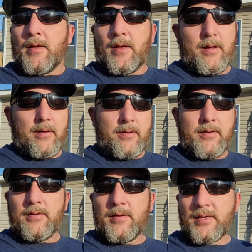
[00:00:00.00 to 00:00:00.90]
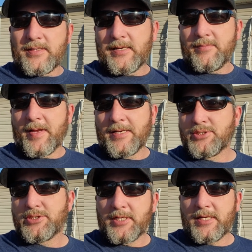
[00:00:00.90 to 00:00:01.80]
I did
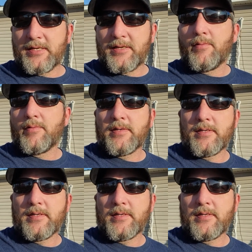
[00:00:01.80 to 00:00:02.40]
manage to get it going.